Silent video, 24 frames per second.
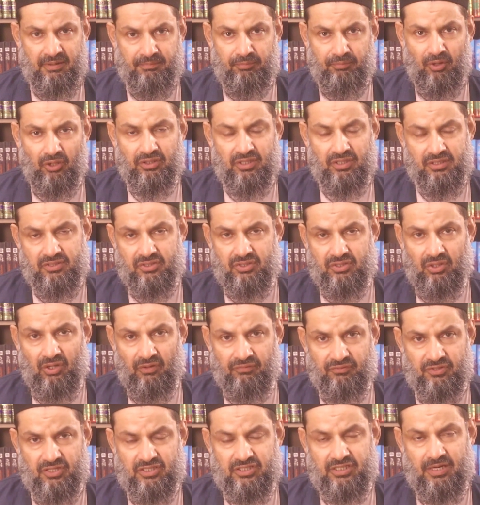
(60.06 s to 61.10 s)
importance
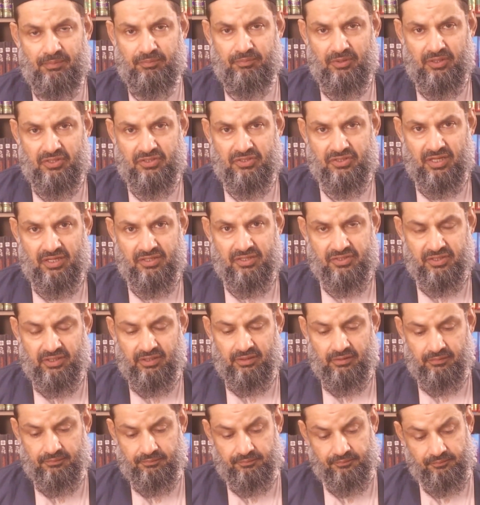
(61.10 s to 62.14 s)
of this chapter is
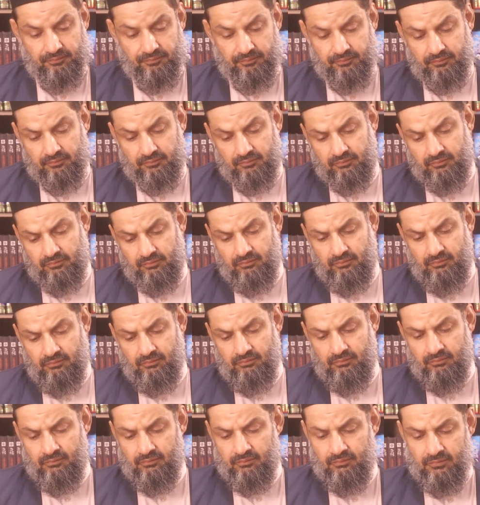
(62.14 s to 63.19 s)
concerned,
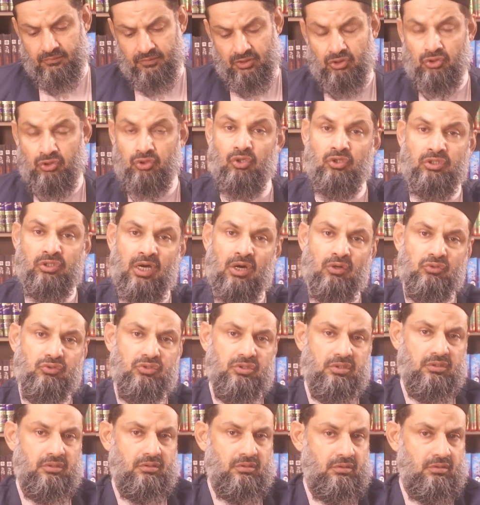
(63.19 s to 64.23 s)
no
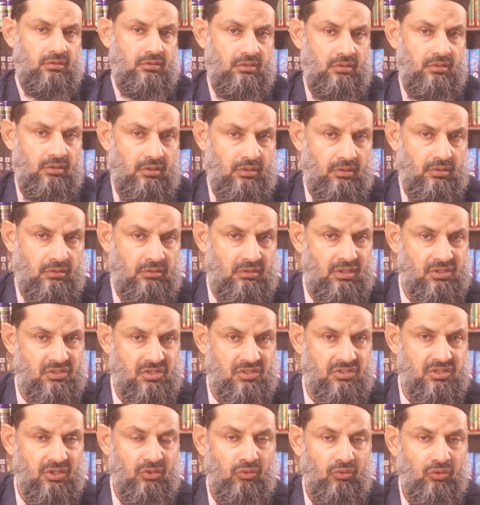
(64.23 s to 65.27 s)
doubt this
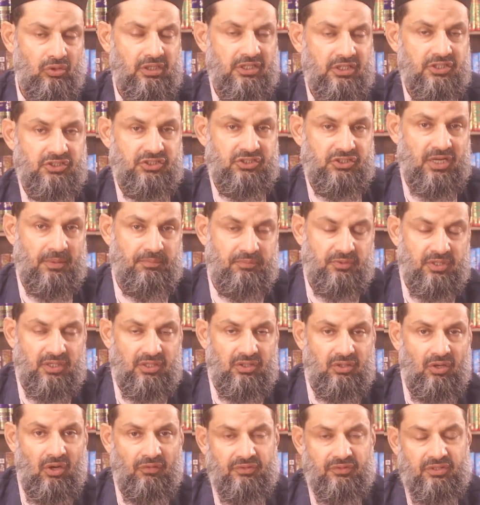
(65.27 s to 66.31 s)
is the only chapter
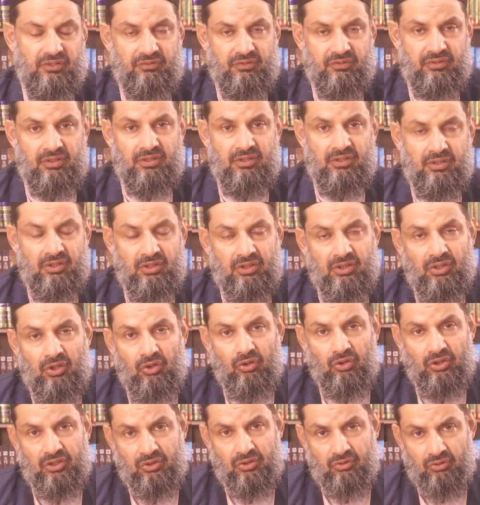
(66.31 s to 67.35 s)
of the
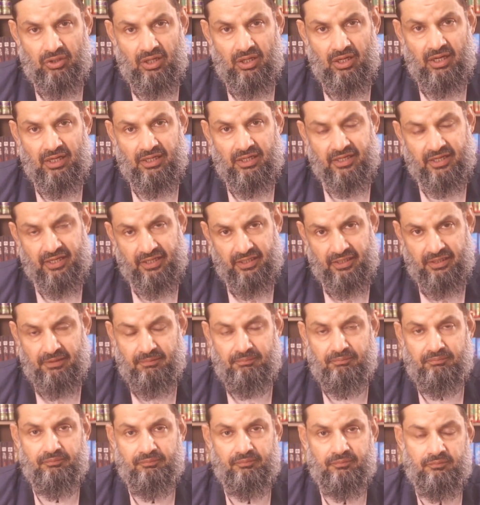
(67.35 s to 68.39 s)
Holy
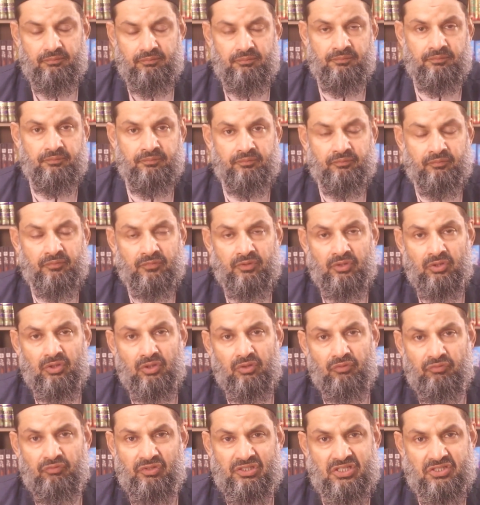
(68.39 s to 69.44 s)
Quran-e-Kareem
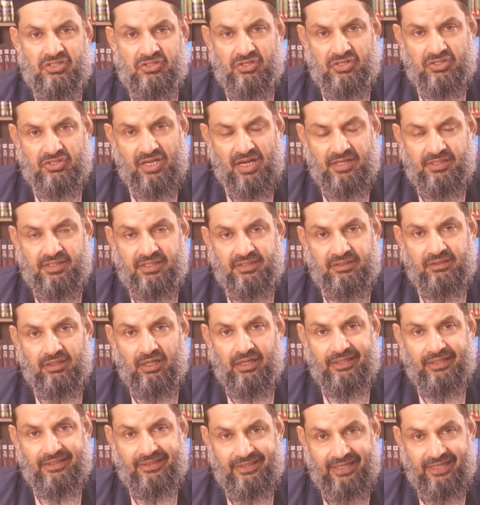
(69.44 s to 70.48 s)
which is recited
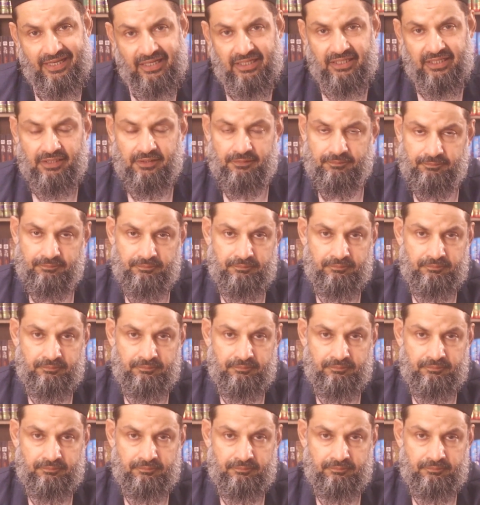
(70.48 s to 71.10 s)
daily